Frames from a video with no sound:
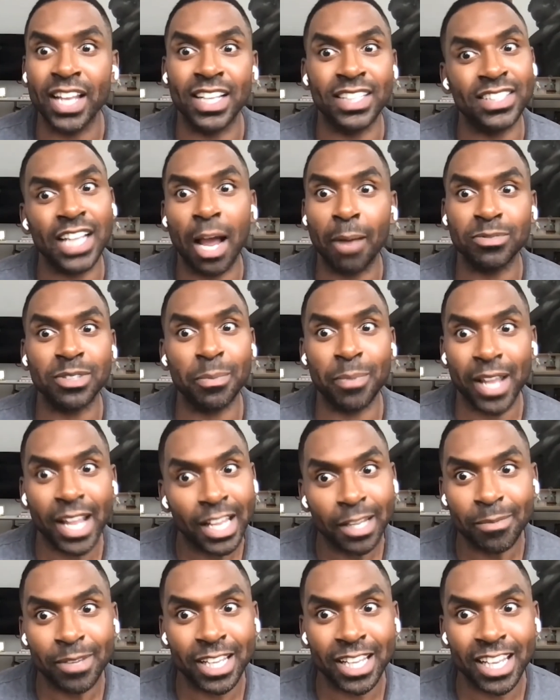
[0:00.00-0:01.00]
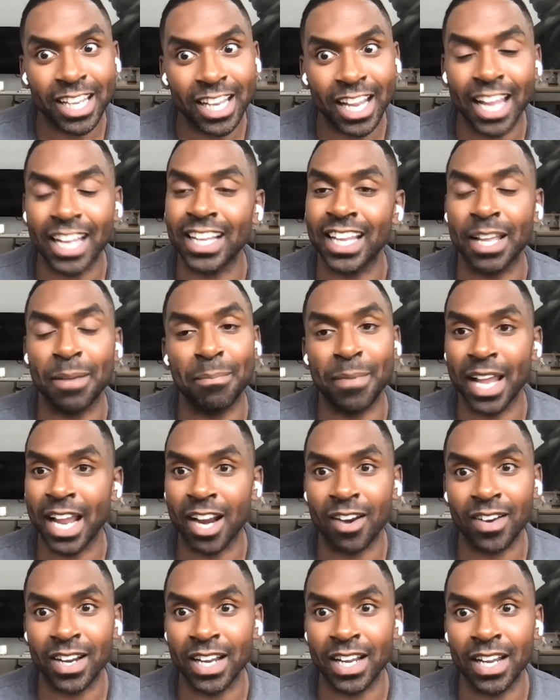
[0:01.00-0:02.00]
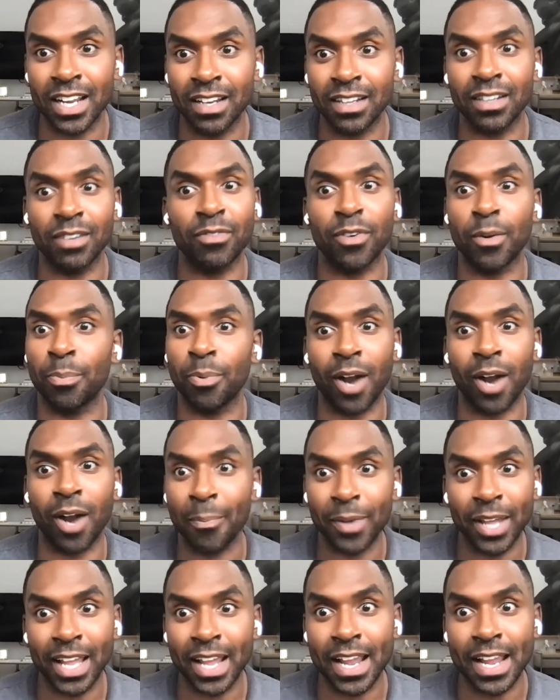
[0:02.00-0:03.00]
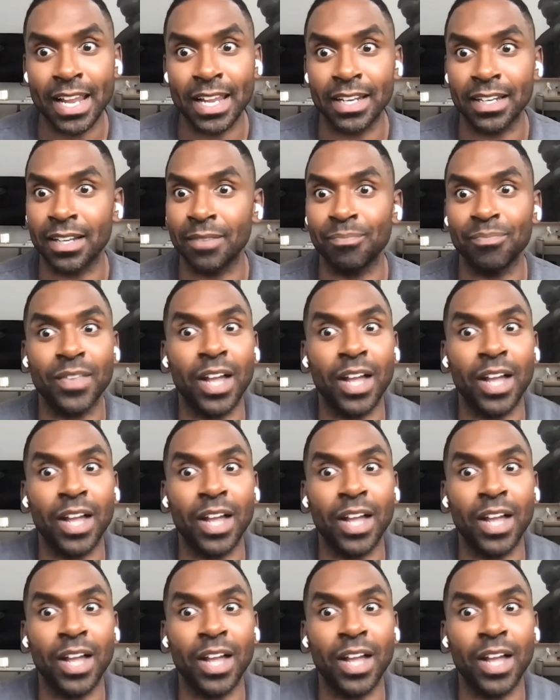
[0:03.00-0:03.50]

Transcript: and adopt a baby and get married for Prop 8,